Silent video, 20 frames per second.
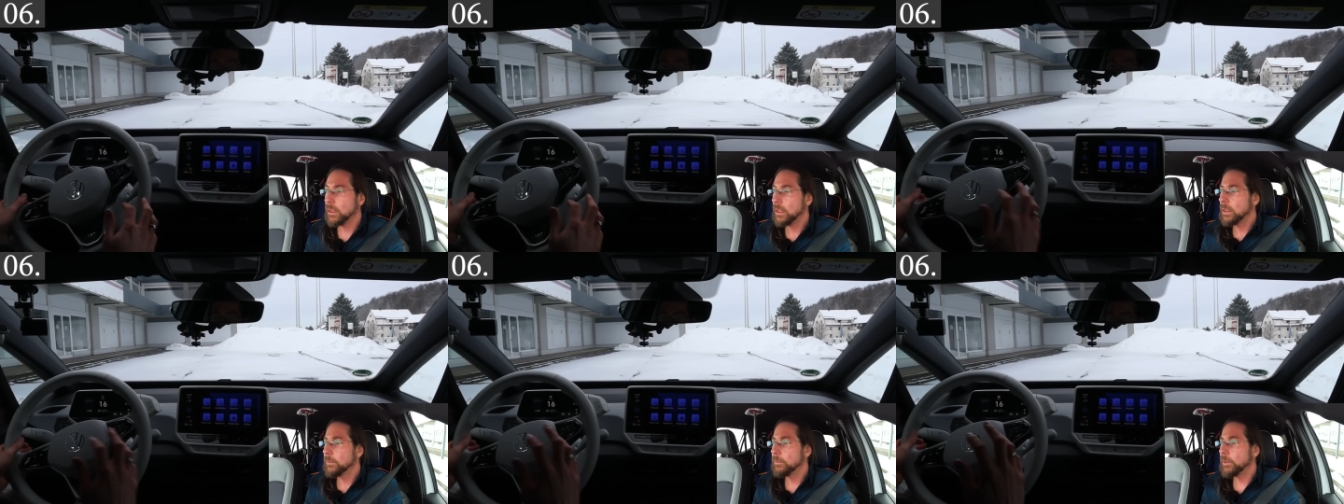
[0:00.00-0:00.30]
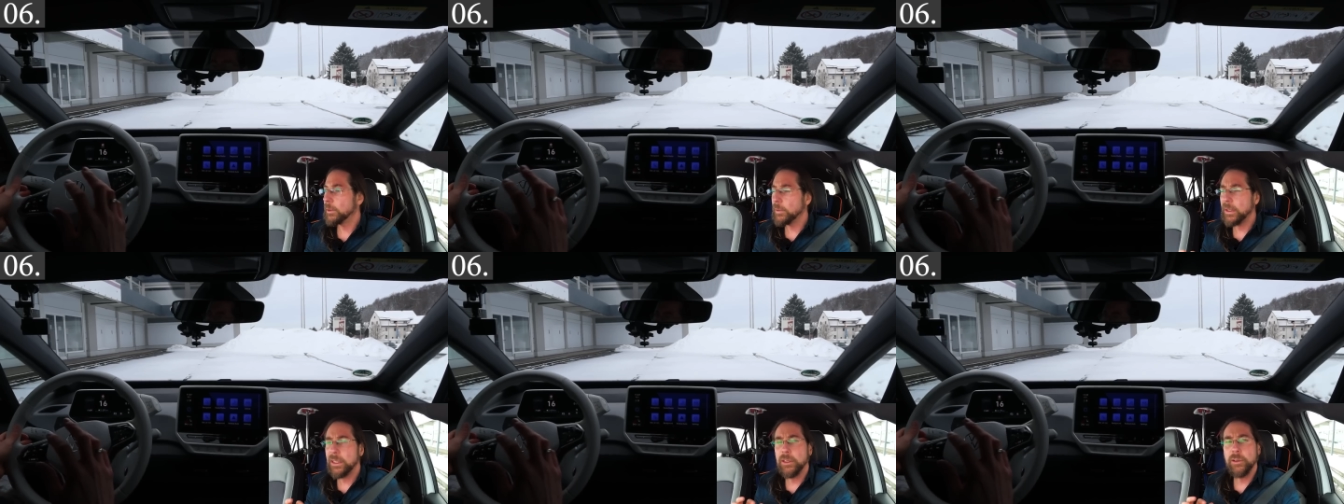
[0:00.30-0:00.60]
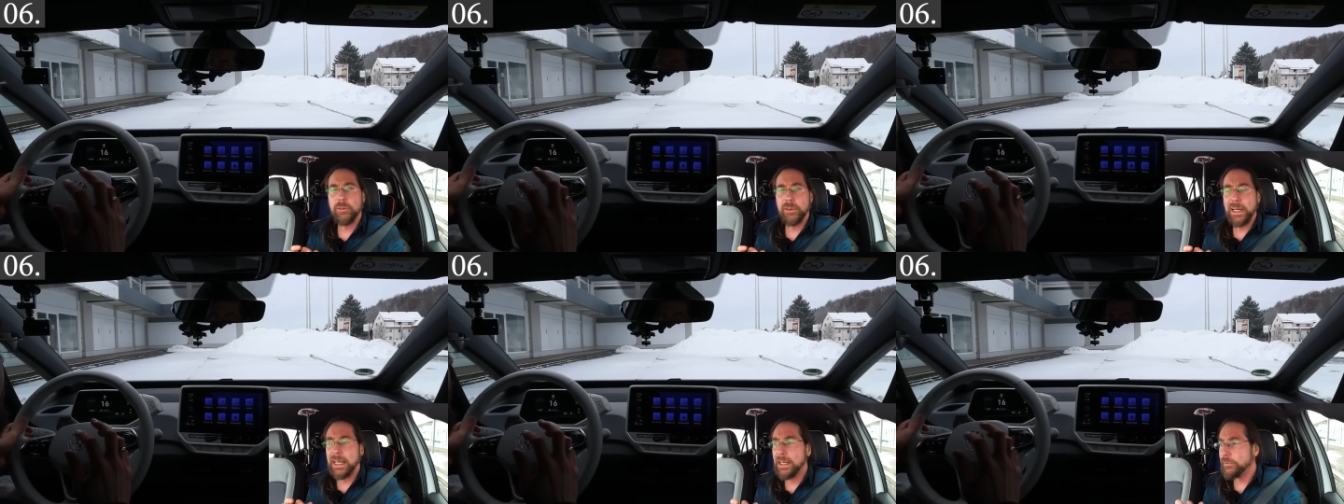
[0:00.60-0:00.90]
But when you
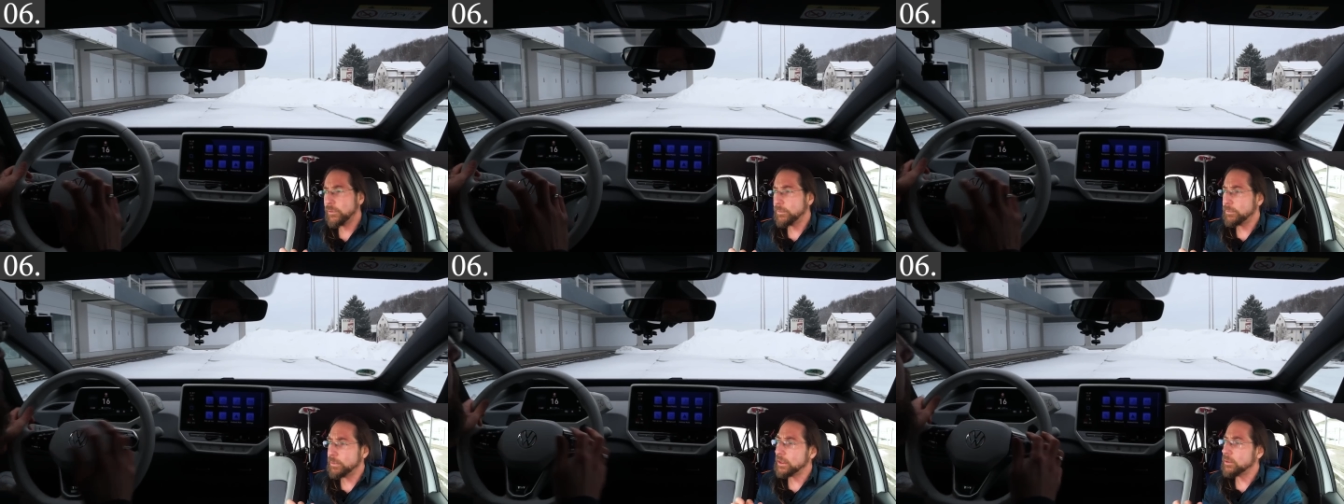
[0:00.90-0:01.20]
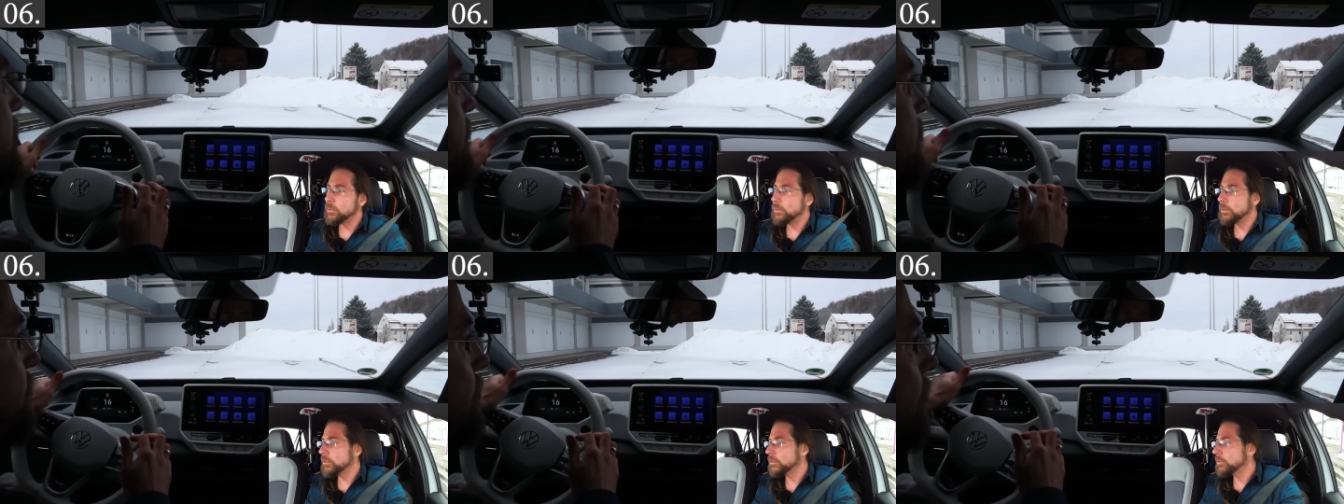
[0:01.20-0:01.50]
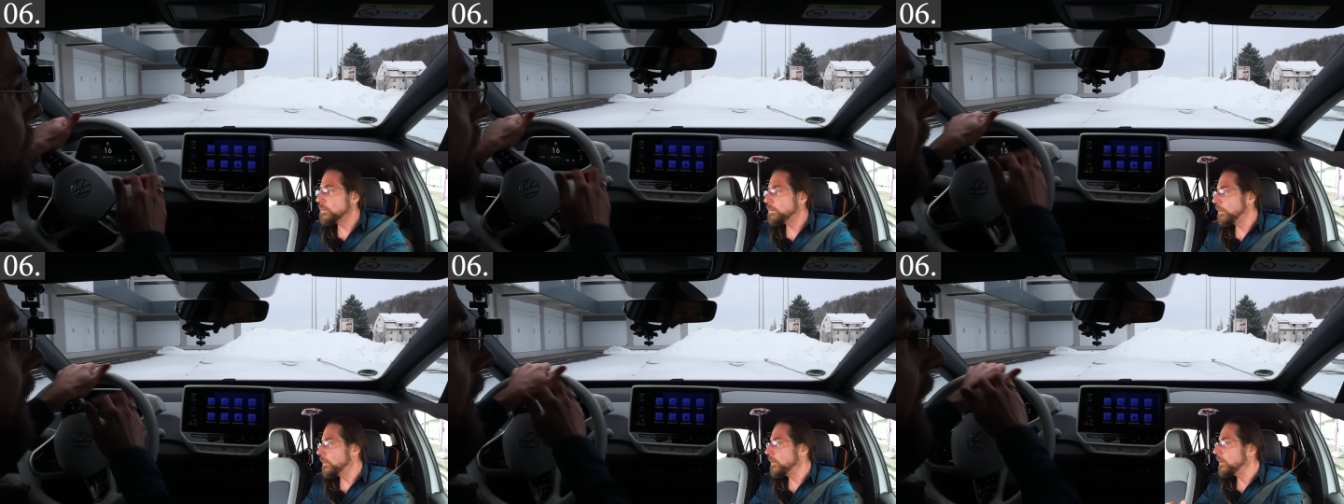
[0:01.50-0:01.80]
drive a bit more
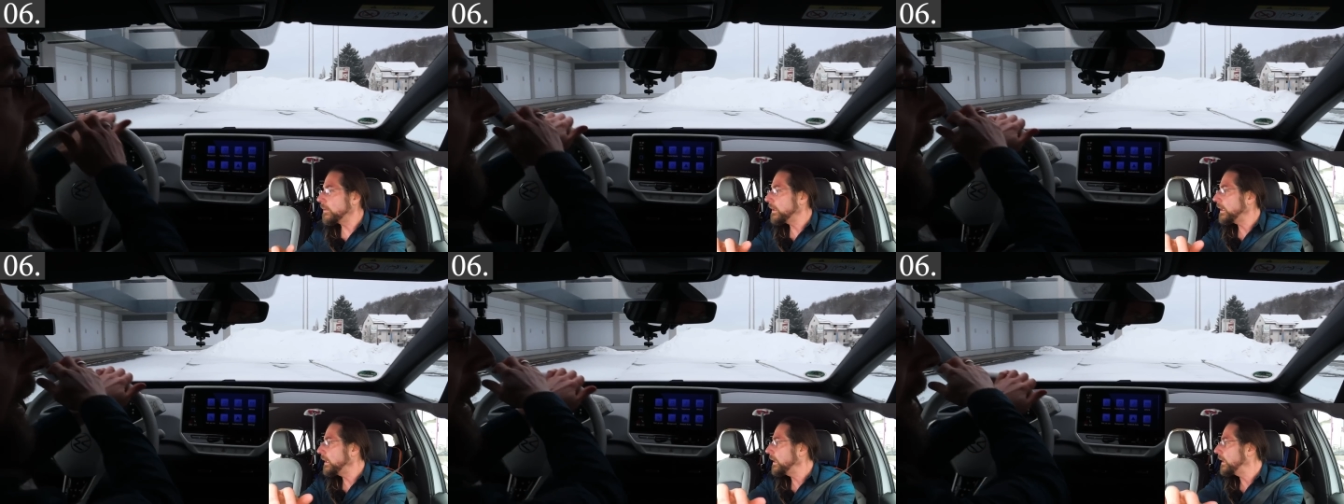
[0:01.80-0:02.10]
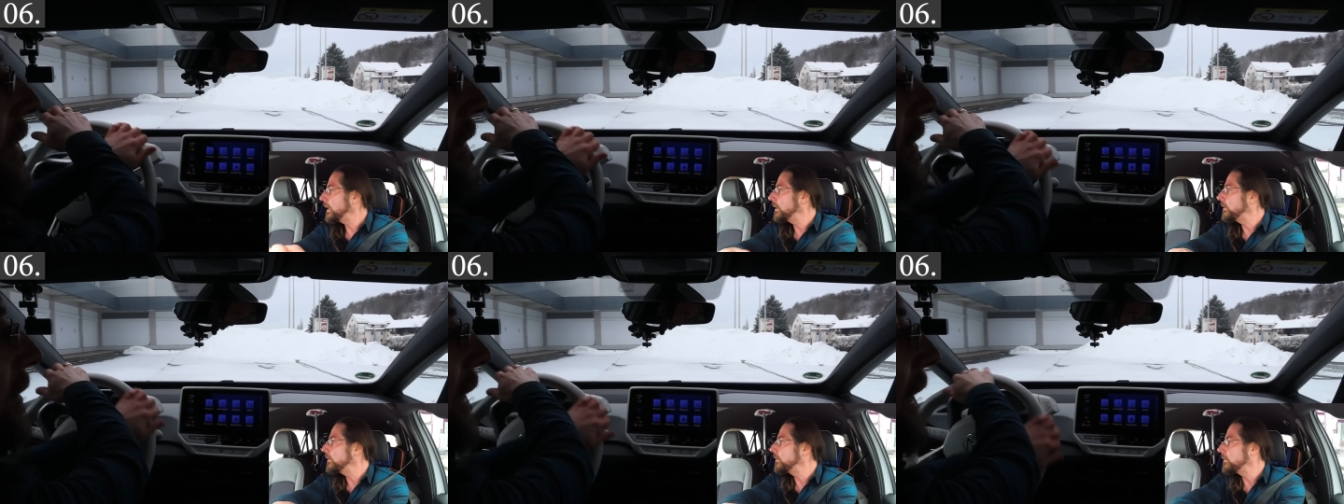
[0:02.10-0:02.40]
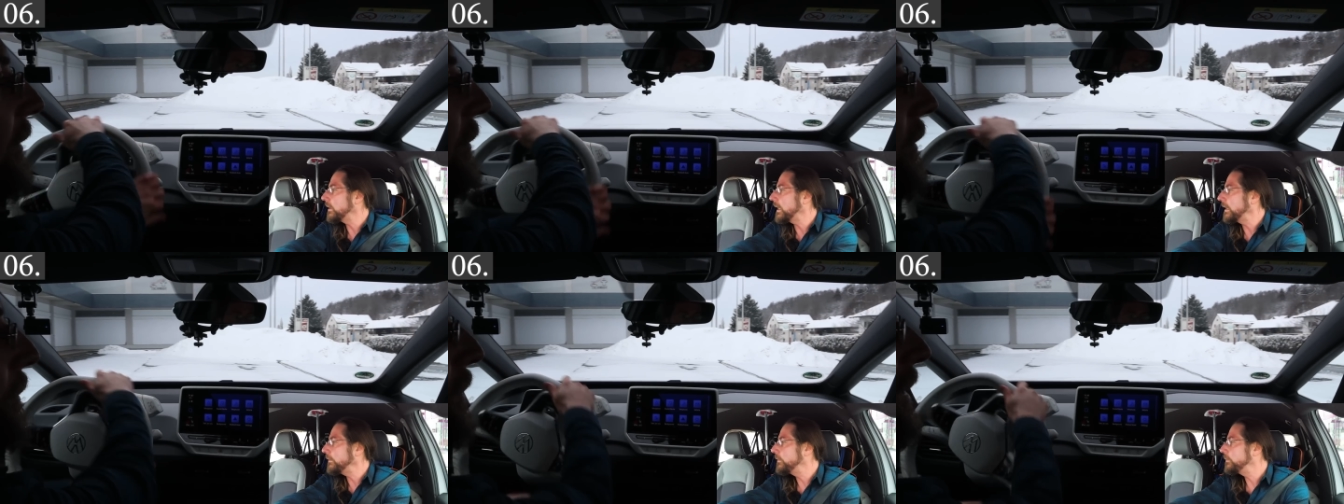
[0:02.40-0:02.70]
sporty and you
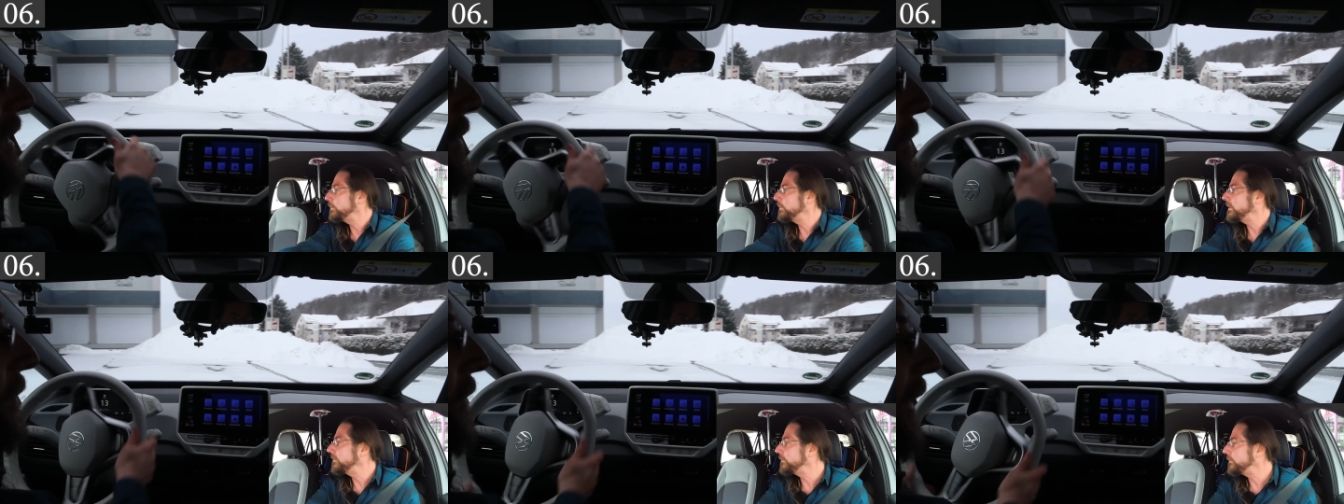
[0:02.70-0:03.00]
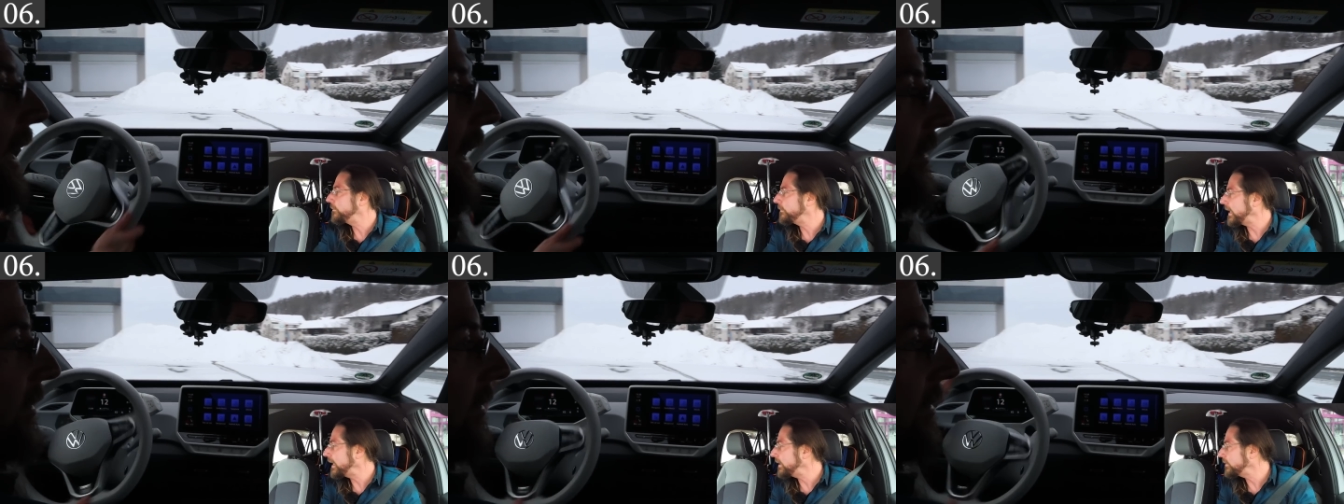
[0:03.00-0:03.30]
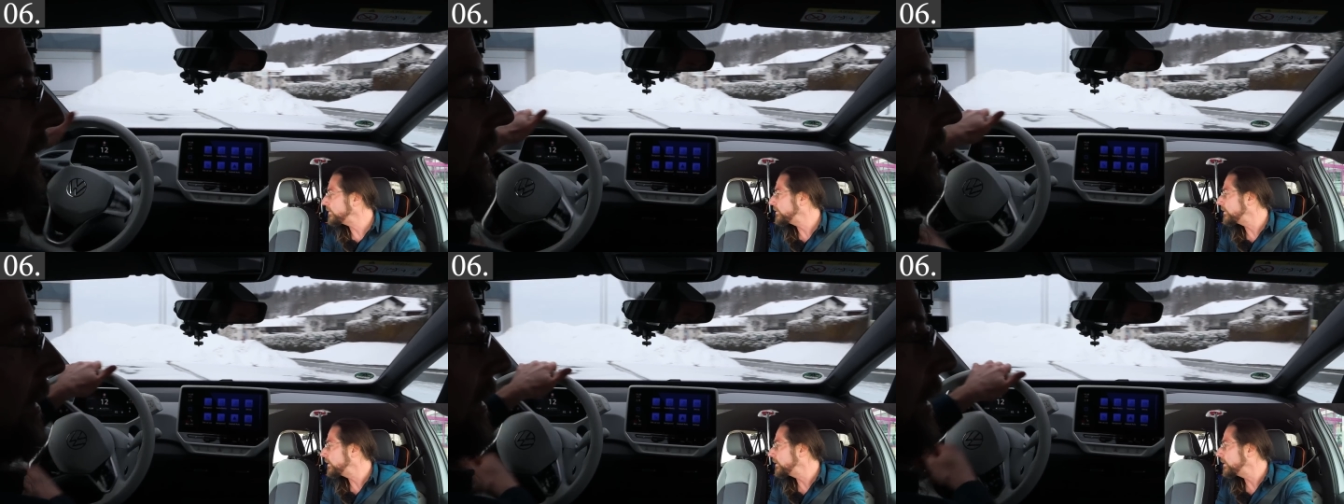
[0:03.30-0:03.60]
drive a bit
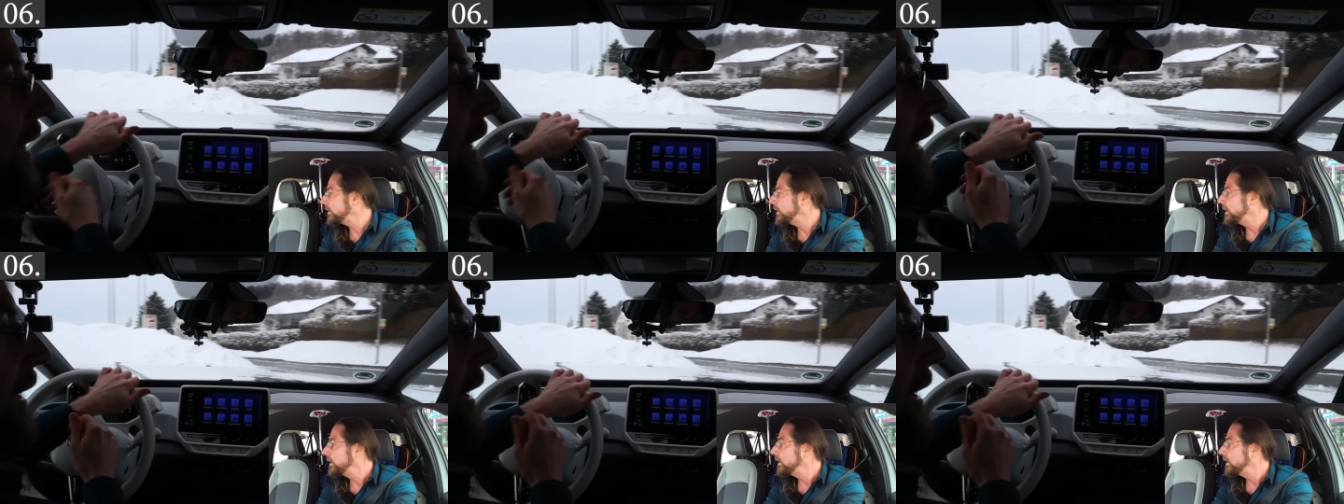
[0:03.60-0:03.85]
faster